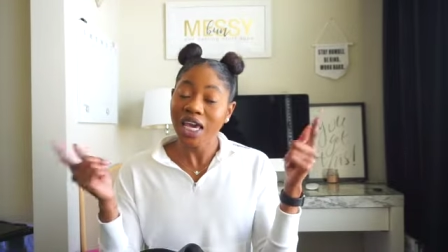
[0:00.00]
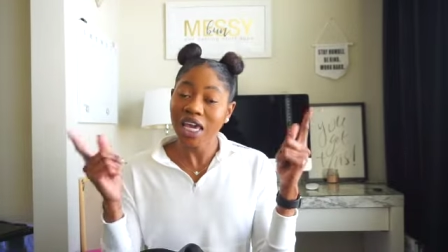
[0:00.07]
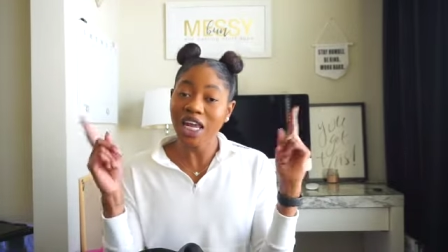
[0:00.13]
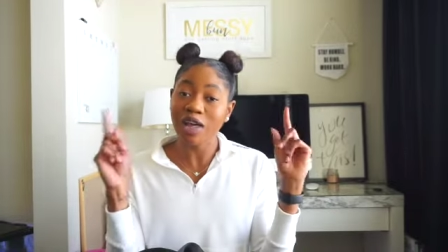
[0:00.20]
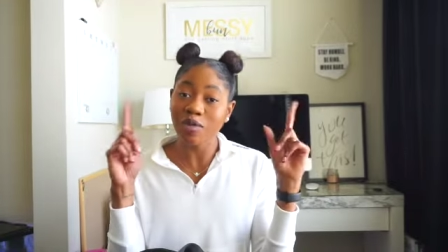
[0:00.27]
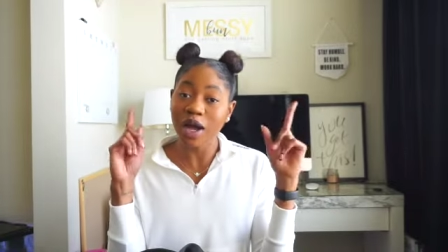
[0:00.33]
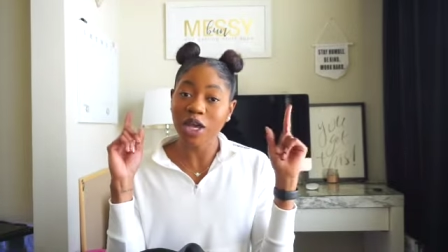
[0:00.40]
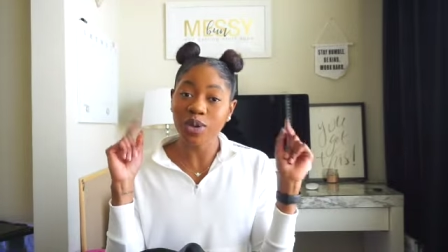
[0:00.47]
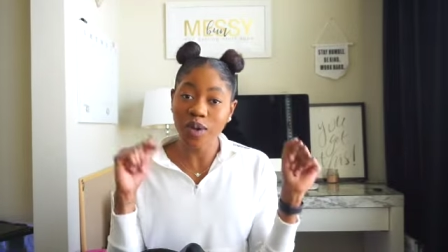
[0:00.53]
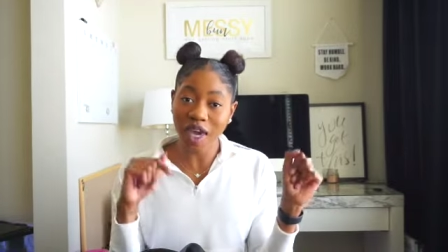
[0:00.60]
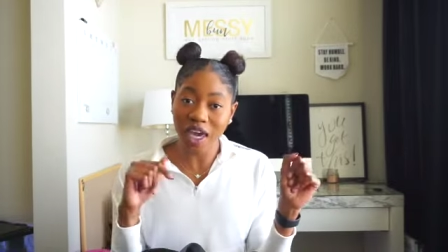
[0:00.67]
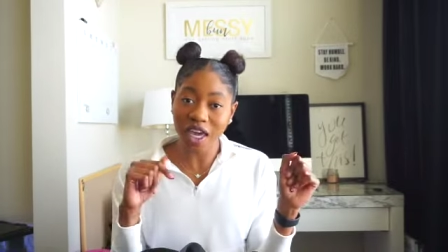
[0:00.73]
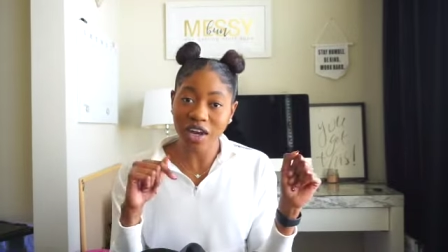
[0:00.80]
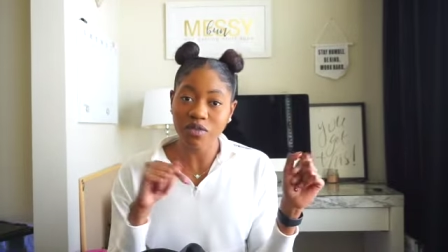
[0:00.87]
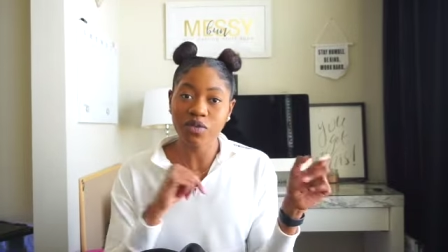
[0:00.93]
get it while you
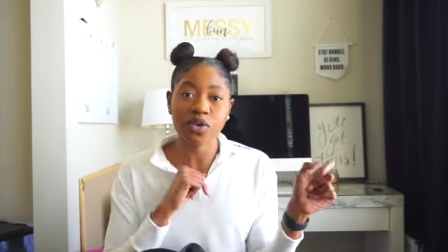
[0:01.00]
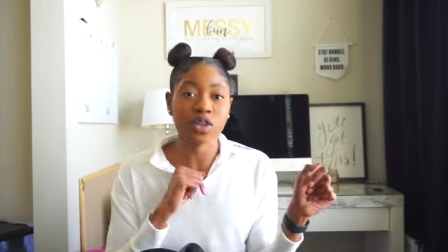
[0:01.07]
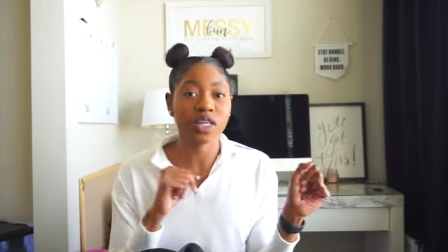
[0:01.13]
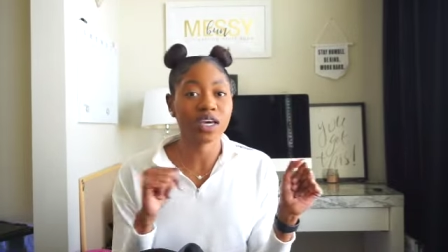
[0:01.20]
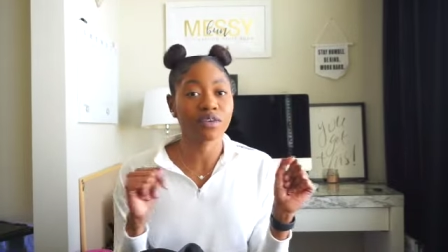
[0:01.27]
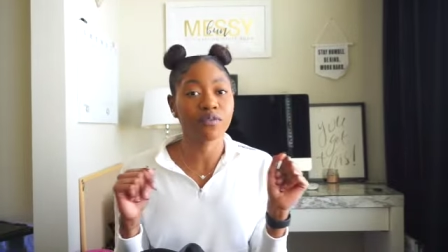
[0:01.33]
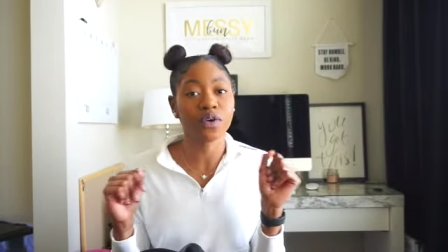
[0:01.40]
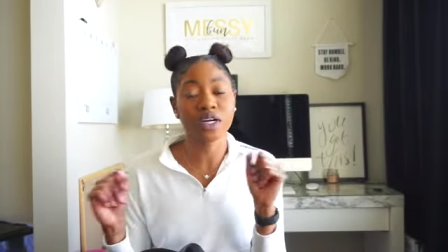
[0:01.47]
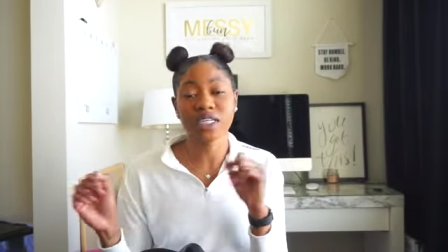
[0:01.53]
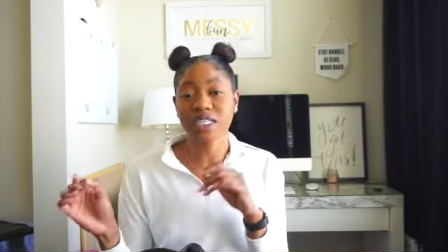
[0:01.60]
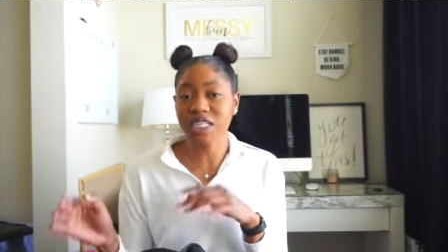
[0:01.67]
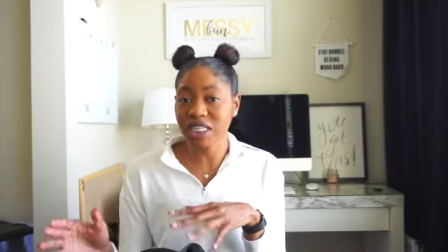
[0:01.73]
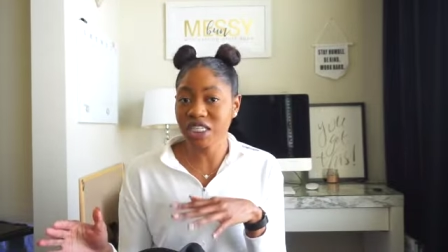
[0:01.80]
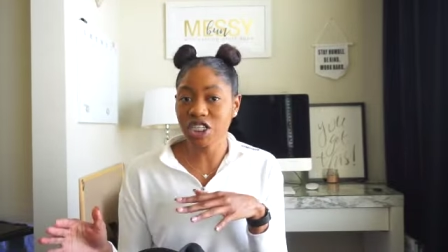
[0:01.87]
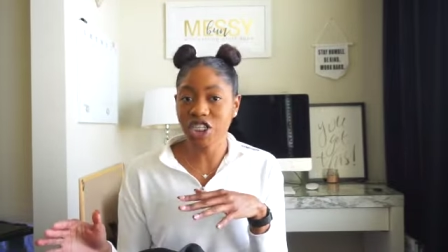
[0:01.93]
can if you're looking for a
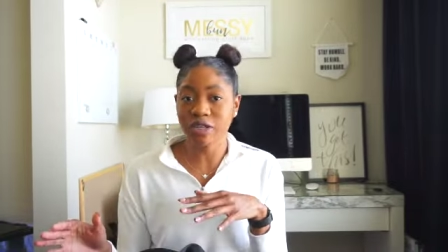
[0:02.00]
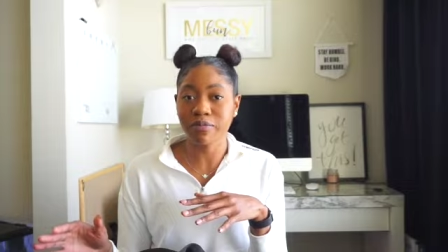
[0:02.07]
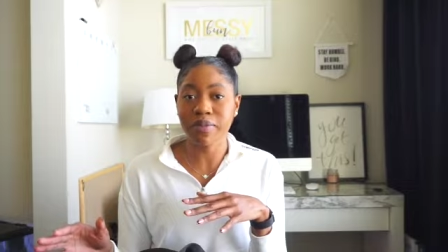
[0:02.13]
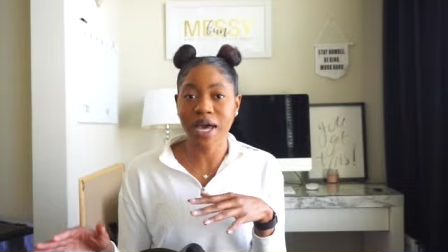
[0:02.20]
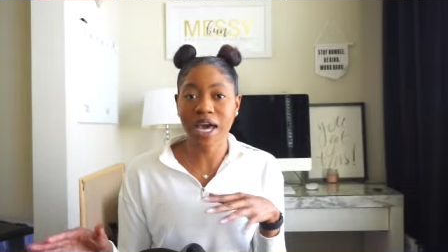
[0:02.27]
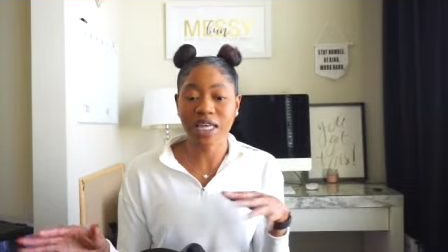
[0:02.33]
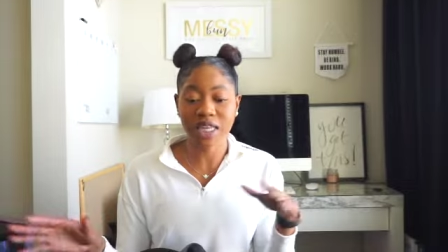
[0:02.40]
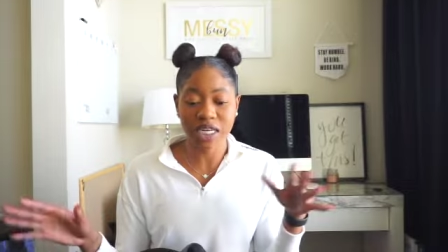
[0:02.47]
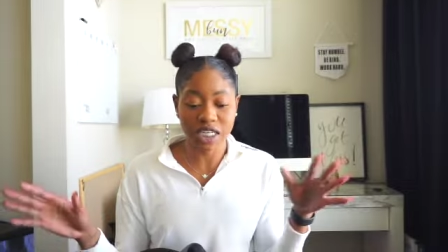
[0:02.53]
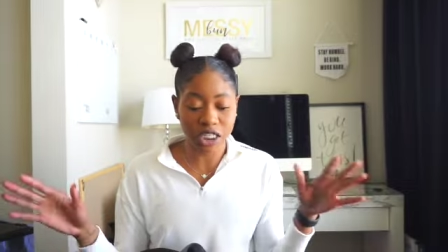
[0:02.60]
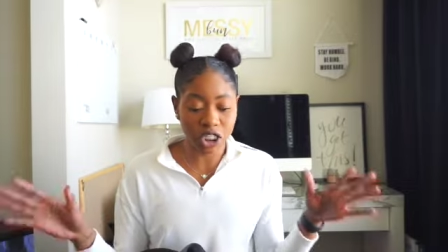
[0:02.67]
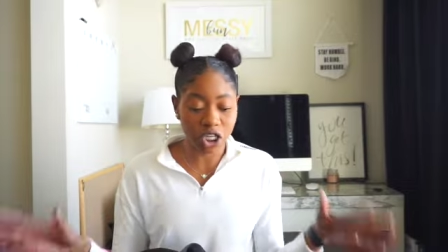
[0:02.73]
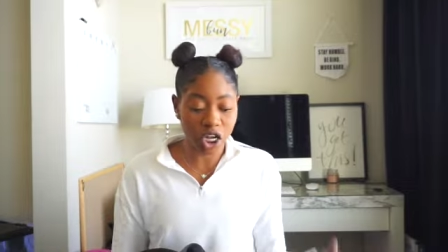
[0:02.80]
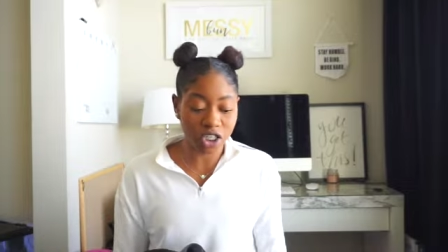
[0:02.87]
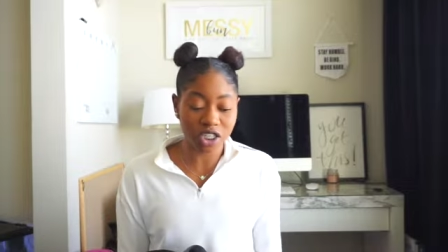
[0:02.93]
decent gym bag that
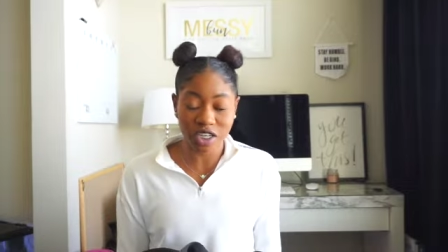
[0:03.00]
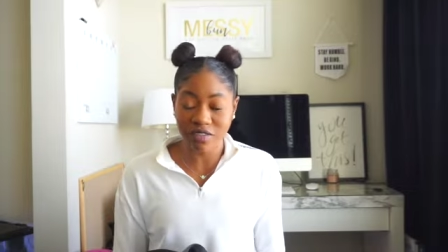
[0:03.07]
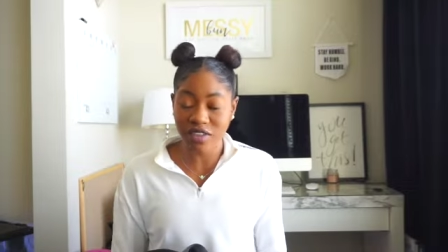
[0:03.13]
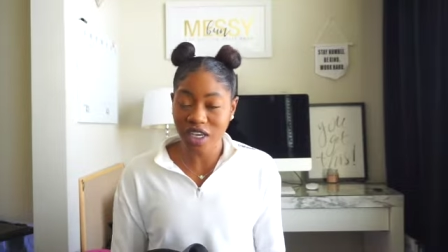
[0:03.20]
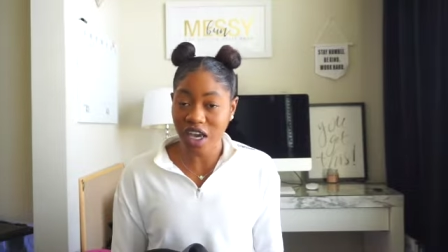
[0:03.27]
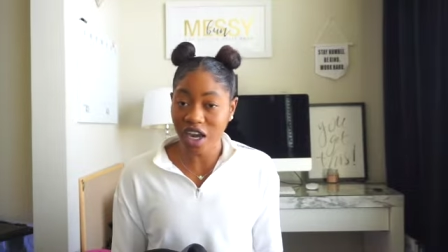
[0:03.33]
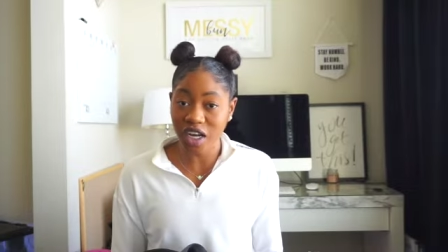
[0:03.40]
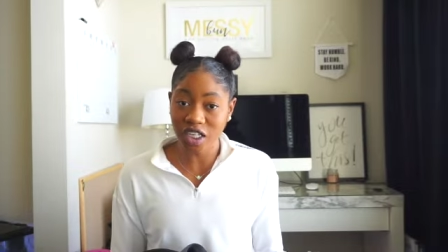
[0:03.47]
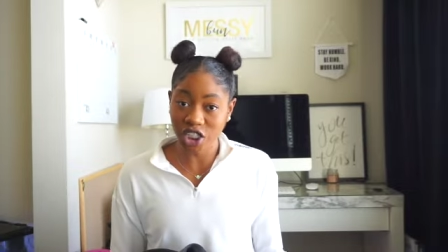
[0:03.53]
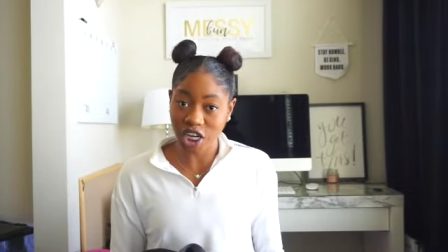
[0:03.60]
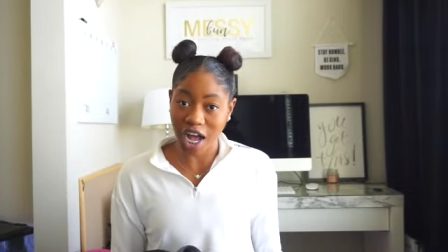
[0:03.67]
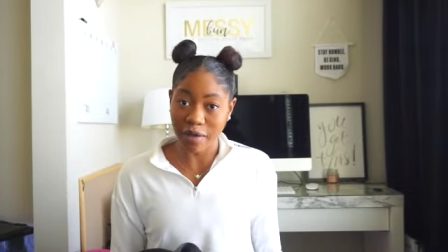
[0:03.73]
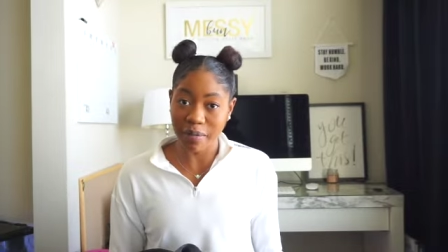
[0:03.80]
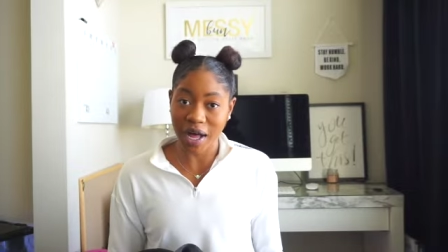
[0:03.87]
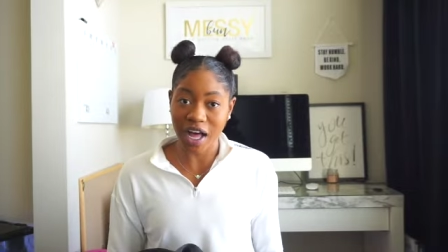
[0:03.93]
is large enough to carry your
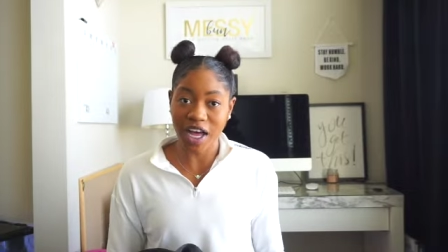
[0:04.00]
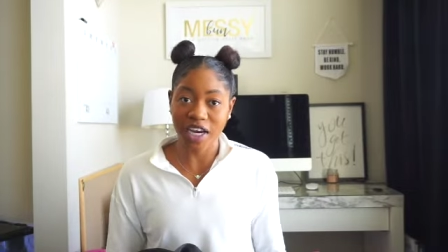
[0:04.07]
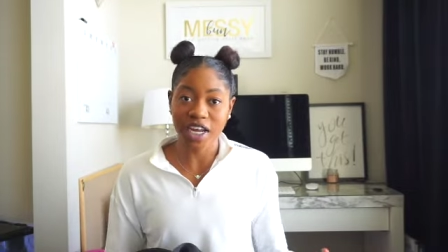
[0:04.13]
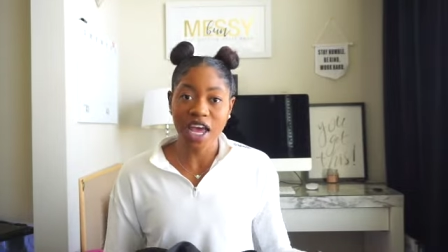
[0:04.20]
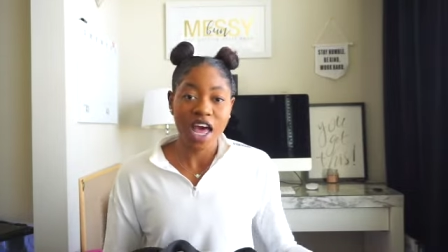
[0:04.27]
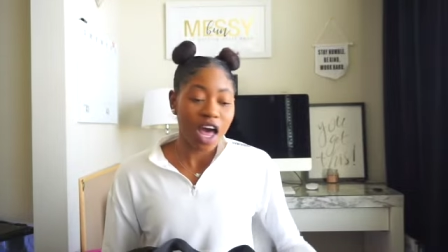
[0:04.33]
tripod.